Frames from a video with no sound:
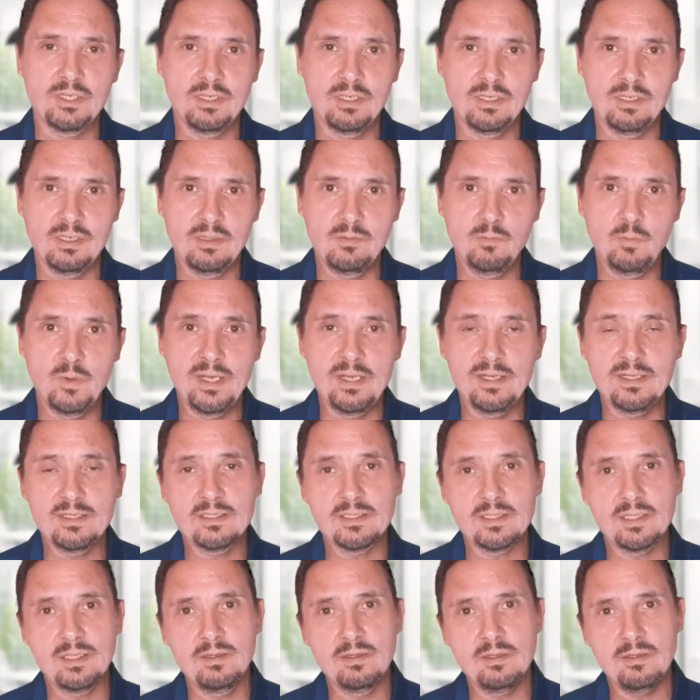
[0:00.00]
And
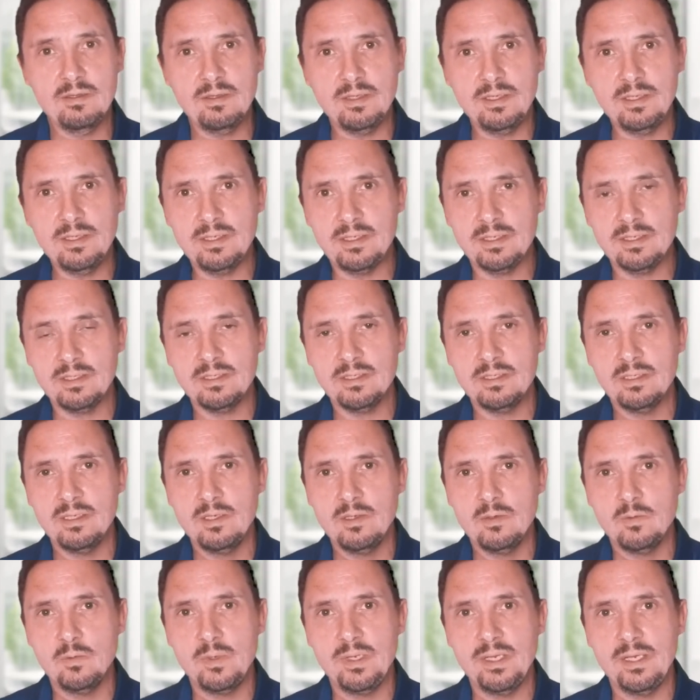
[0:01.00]
whereas in the
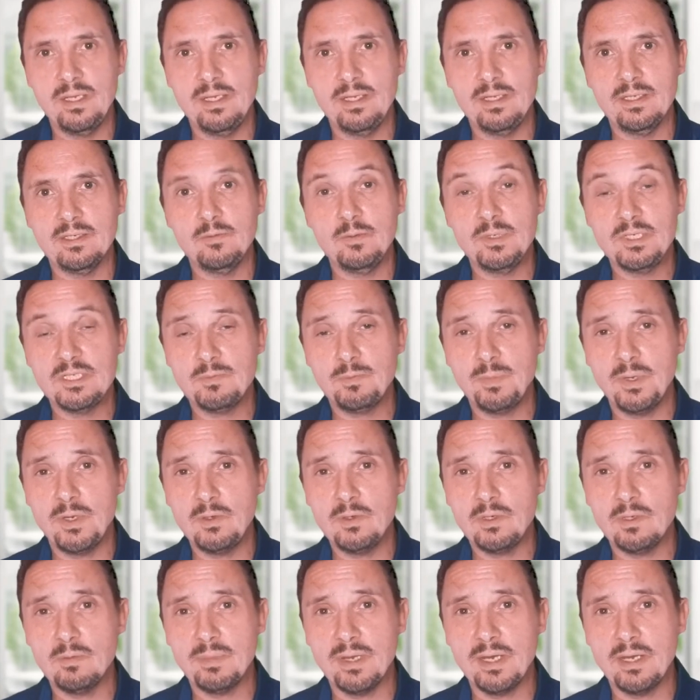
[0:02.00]
thinking, we
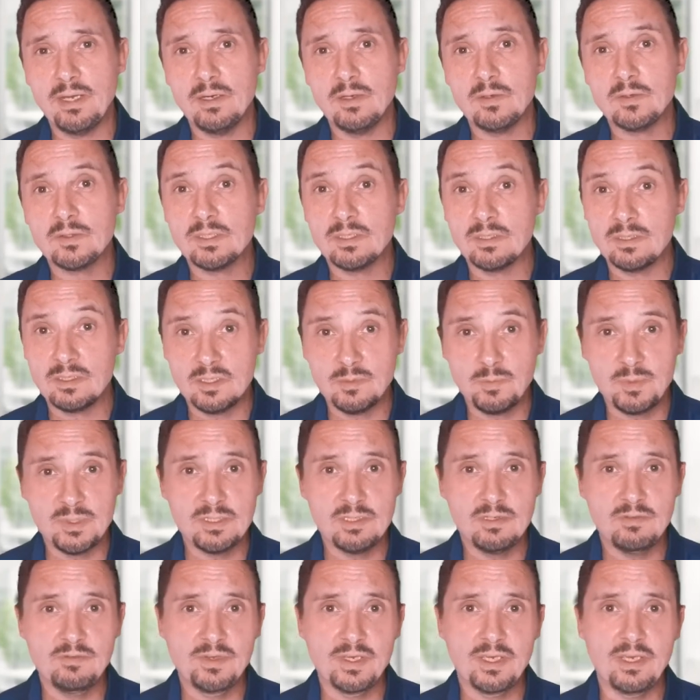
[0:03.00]
spoke about the
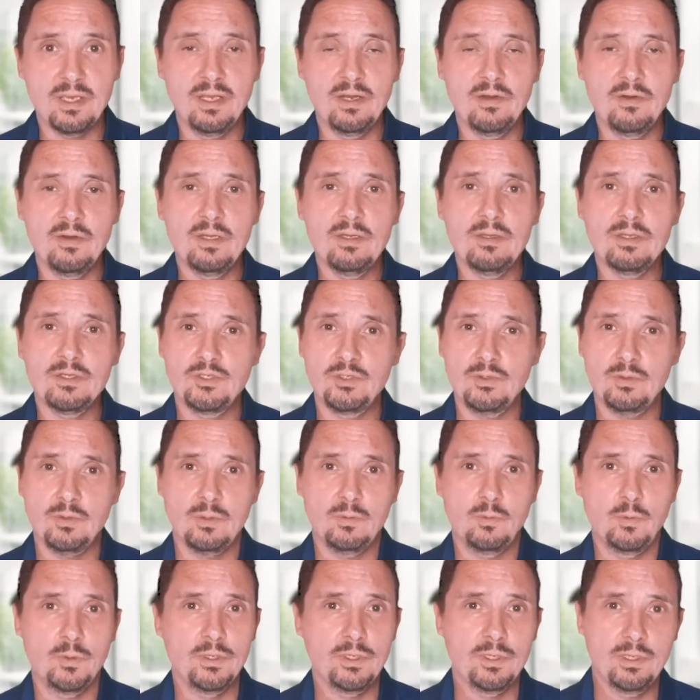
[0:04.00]
specific area that you
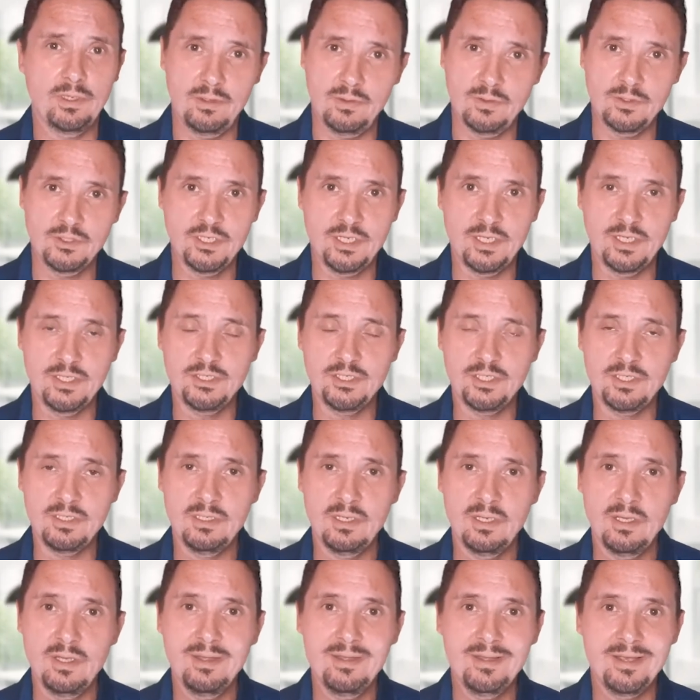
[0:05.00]
are working on
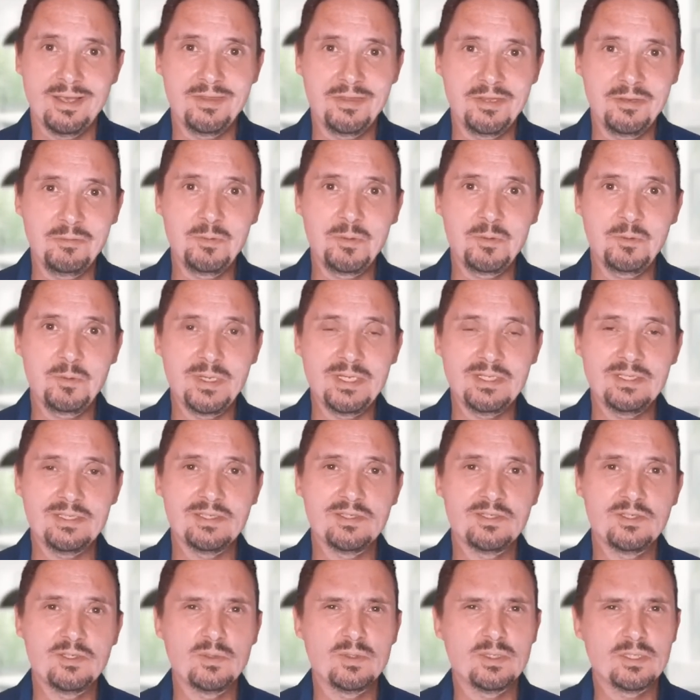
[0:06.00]
changing, and then we went
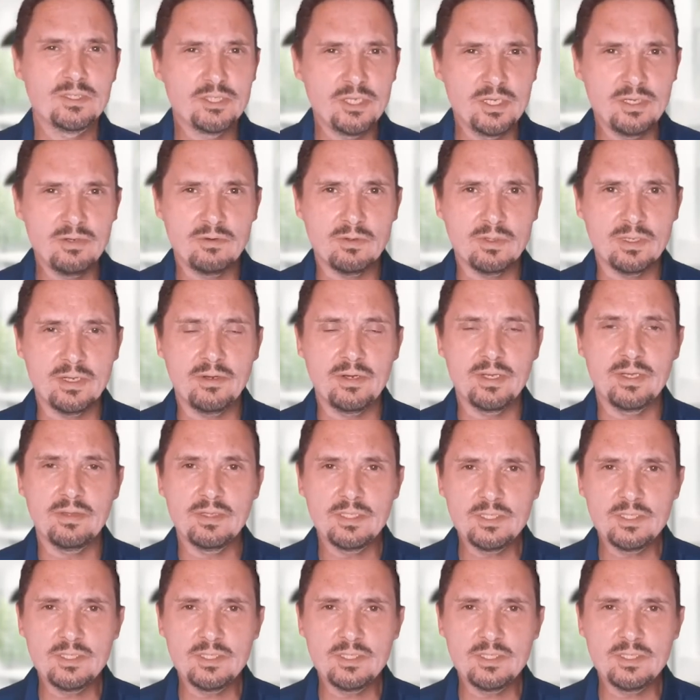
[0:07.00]
into the general area.